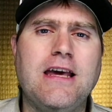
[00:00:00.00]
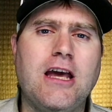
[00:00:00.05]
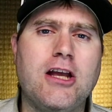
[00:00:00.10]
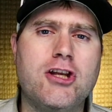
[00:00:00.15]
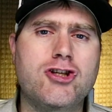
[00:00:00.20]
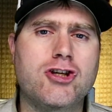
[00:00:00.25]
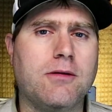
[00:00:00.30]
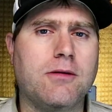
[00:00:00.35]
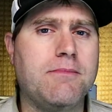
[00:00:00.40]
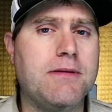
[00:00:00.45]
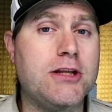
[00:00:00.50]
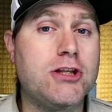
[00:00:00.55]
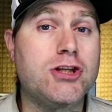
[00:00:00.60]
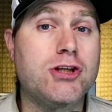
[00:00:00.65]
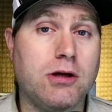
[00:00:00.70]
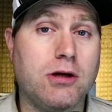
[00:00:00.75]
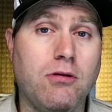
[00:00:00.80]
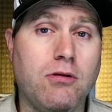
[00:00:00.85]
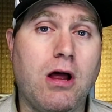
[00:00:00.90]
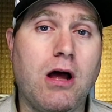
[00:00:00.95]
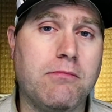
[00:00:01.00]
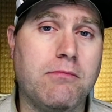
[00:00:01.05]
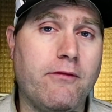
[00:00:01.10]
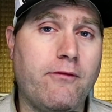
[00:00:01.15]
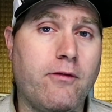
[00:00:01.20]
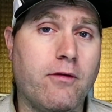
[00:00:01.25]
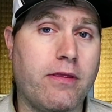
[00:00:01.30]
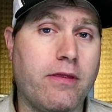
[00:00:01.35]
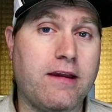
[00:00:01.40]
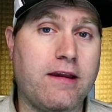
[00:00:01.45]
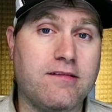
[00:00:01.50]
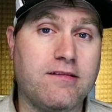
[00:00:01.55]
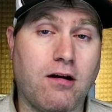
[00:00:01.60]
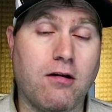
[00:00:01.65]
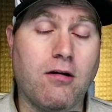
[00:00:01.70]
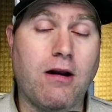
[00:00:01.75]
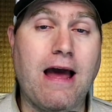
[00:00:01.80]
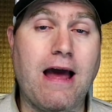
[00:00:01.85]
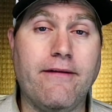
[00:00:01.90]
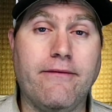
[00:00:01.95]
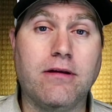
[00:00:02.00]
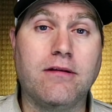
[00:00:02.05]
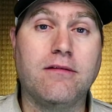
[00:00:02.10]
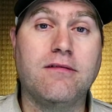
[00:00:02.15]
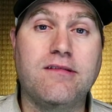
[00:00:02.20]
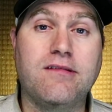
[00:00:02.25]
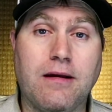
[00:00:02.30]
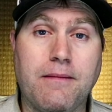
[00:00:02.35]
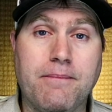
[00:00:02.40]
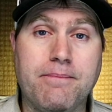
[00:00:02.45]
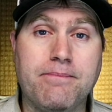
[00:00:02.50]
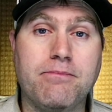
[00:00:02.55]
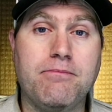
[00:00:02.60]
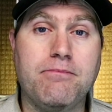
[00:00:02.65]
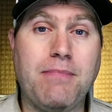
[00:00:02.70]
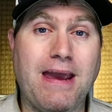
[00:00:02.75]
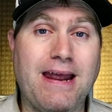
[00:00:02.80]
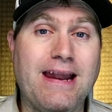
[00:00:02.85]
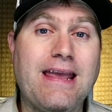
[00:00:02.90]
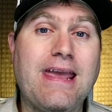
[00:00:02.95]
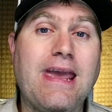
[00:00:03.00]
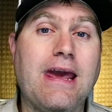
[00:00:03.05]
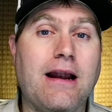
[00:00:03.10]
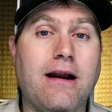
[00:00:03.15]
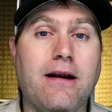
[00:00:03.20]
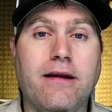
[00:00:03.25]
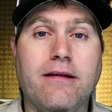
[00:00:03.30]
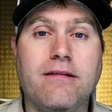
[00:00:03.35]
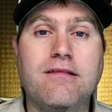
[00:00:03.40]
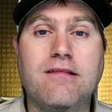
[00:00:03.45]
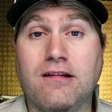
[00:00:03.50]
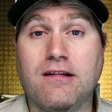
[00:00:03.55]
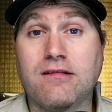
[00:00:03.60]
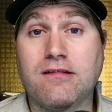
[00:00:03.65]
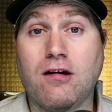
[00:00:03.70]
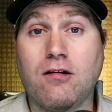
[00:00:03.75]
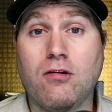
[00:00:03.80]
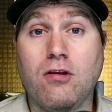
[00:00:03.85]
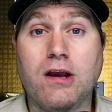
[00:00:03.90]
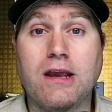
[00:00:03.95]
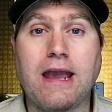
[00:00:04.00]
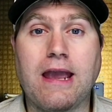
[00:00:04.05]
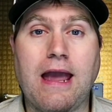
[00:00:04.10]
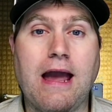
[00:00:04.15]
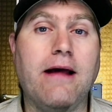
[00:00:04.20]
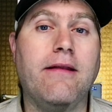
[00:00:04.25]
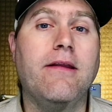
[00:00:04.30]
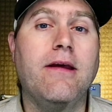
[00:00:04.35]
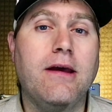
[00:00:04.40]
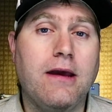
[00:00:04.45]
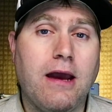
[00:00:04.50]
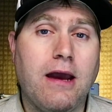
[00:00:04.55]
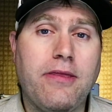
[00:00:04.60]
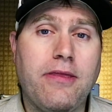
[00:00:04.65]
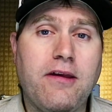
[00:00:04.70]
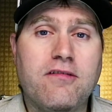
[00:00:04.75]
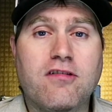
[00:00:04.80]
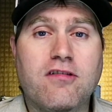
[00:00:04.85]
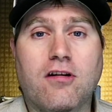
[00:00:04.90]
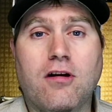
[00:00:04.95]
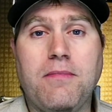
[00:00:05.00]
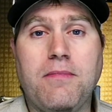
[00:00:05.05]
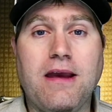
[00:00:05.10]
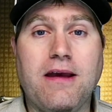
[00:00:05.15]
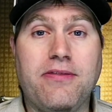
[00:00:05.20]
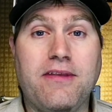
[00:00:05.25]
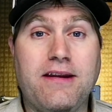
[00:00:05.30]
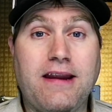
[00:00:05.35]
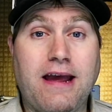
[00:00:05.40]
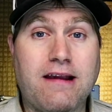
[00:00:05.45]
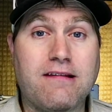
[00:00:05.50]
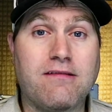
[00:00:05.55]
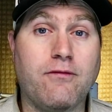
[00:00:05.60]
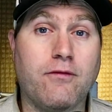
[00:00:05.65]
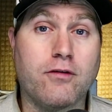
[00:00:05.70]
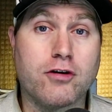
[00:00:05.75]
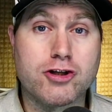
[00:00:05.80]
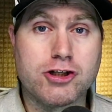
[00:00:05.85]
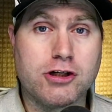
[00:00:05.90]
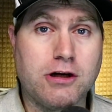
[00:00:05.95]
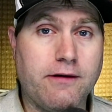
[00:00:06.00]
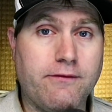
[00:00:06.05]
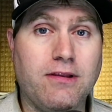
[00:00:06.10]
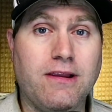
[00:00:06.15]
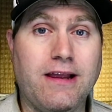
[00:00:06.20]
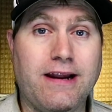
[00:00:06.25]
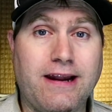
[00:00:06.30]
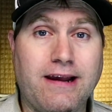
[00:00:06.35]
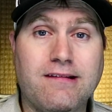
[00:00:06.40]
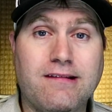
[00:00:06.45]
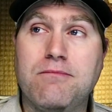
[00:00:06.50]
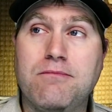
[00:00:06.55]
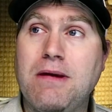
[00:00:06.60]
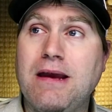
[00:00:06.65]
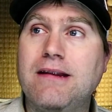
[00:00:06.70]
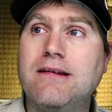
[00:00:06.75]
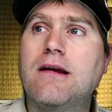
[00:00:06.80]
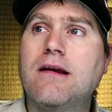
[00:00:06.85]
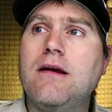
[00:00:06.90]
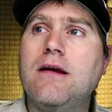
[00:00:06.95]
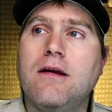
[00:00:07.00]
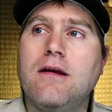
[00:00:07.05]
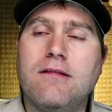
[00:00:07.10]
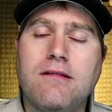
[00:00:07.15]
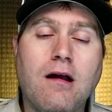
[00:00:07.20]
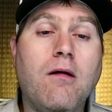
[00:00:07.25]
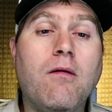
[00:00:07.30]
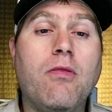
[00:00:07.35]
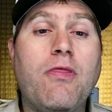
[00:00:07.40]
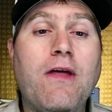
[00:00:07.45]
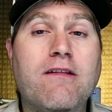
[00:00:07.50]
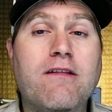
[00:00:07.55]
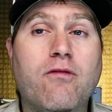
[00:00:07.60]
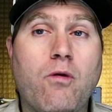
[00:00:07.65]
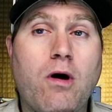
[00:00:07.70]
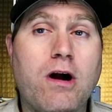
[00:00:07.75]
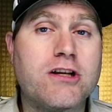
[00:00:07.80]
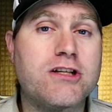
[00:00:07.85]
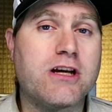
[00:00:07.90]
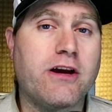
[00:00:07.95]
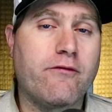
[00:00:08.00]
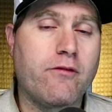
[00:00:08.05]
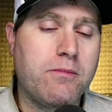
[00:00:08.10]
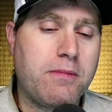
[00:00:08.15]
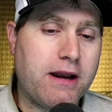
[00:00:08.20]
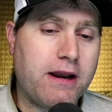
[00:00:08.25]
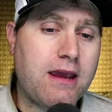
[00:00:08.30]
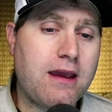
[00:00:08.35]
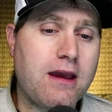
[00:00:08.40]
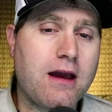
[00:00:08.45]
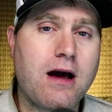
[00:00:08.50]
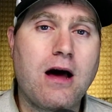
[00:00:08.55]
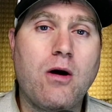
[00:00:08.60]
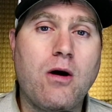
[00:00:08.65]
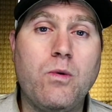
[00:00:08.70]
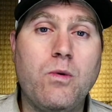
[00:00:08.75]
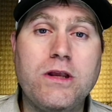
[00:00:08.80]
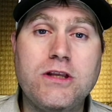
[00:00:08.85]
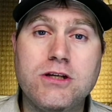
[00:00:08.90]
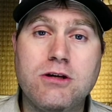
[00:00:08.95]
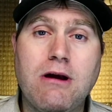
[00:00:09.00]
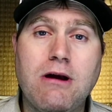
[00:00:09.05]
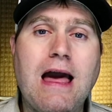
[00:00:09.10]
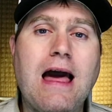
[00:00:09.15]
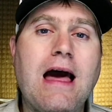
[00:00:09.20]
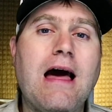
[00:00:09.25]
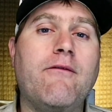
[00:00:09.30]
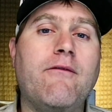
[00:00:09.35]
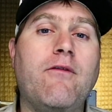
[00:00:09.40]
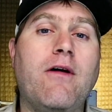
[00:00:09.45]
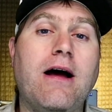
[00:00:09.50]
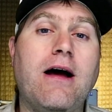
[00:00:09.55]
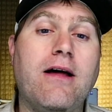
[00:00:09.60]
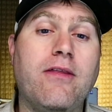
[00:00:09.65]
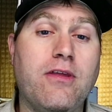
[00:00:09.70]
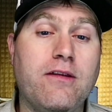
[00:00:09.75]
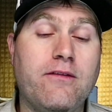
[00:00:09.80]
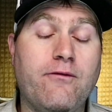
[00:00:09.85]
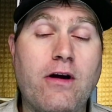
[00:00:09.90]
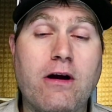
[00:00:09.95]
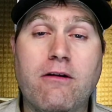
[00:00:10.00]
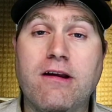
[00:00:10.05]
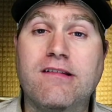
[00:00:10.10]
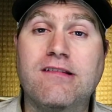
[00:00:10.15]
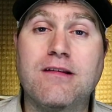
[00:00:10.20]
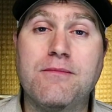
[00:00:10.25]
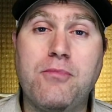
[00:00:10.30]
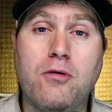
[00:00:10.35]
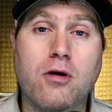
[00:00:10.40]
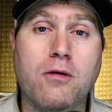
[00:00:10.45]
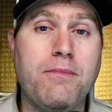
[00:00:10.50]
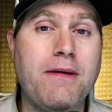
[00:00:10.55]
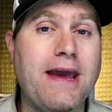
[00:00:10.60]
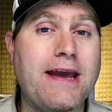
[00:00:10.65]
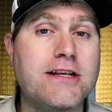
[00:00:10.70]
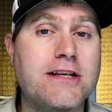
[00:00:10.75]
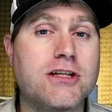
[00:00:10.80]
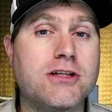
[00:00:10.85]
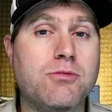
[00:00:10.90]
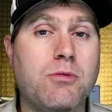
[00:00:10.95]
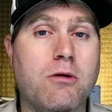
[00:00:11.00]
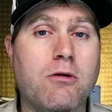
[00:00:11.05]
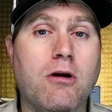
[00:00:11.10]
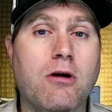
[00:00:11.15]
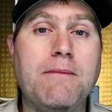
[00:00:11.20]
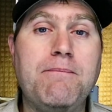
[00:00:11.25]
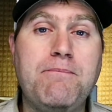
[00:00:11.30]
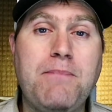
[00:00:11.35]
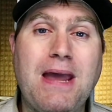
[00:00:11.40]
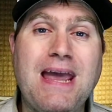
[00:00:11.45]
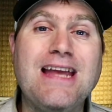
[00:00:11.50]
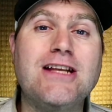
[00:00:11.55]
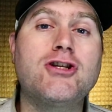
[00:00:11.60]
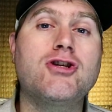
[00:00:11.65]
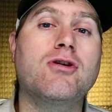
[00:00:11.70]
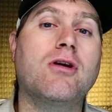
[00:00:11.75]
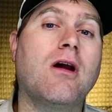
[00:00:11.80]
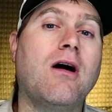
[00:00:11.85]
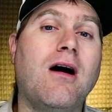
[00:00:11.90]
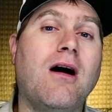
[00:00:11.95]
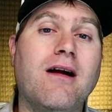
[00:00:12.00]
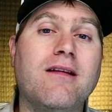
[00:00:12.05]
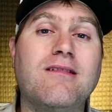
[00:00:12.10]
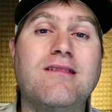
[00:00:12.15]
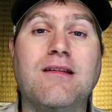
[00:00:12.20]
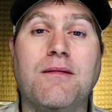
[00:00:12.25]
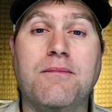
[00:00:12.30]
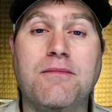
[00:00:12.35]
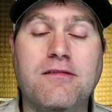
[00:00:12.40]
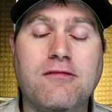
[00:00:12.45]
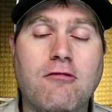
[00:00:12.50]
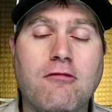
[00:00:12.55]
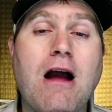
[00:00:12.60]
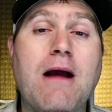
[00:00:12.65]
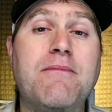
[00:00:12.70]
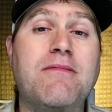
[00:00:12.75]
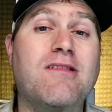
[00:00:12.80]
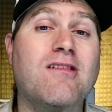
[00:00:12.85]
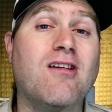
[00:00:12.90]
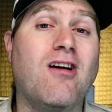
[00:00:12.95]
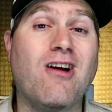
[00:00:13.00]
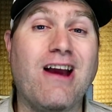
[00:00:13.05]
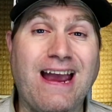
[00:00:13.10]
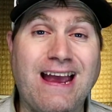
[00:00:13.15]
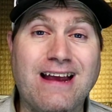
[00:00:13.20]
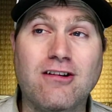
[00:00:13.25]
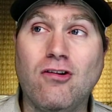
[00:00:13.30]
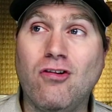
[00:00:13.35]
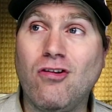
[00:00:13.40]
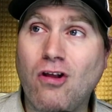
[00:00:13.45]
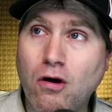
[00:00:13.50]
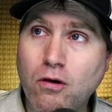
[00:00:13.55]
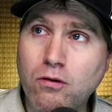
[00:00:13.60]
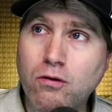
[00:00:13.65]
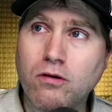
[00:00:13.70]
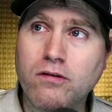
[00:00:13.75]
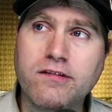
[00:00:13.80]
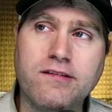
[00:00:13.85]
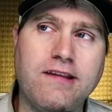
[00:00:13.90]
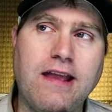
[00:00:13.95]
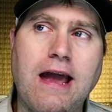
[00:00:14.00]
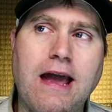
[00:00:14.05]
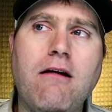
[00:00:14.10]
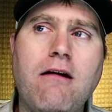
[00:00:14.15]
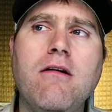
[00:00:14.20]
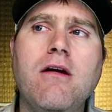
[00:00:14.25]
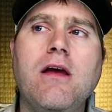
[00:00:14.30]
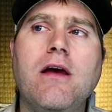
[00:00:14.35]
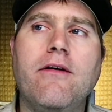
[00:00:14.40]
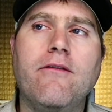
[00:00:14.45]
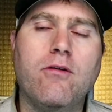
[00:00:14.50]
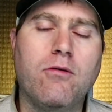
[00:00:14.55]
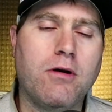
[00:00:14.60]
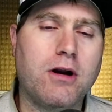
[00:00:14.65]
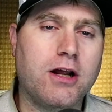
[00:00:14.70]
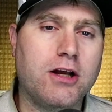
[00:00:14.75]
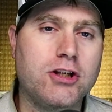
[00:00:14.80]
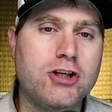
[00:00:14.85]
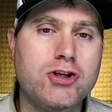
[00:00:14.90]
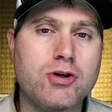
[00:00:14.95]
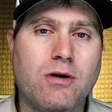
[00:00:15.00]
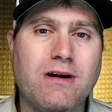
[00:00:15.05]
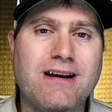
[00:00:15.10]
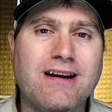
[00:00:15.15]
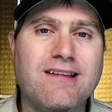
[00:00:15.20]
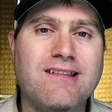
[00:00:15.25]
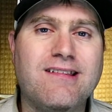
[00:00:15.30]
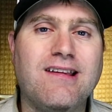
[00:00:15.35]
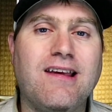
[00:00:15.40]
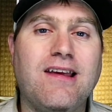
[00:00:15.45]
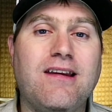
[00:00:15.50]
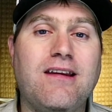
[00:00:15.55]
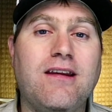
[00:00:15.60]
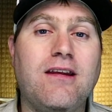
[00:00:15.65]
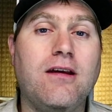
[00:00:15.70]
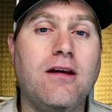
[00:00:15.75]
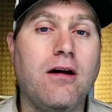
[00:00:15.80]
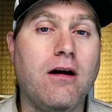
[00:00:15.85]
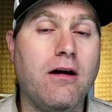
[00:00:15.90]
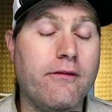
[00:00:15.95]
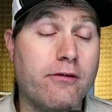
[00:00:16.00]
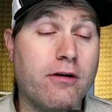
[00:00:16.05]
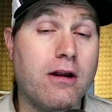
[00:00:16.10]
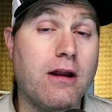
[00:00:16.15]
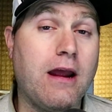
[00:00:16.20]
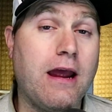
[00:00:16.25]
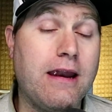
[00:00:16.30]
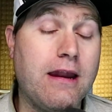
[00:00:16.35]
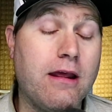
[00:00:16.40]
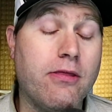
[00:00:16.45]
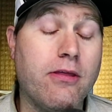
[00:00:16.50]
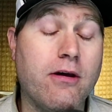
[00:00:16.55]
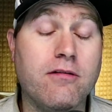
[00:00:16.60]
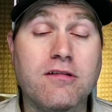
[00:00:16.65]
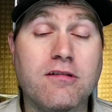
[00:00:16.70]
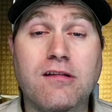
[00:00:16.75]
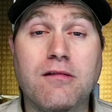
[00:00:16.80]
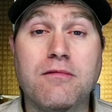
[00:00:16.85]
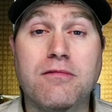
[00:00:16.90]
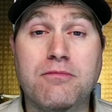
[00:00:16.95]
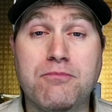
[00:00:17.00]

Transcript: it shouldn't be too long before they start having some beta candidates to start looking at. And these are going to be in the next version of Linux Mint. So thanks for watching, everybody. Uh, we do have uh, the various support pages. We're on Patreon, Subscribestar, and Locals now. If you want to join us in every, any of those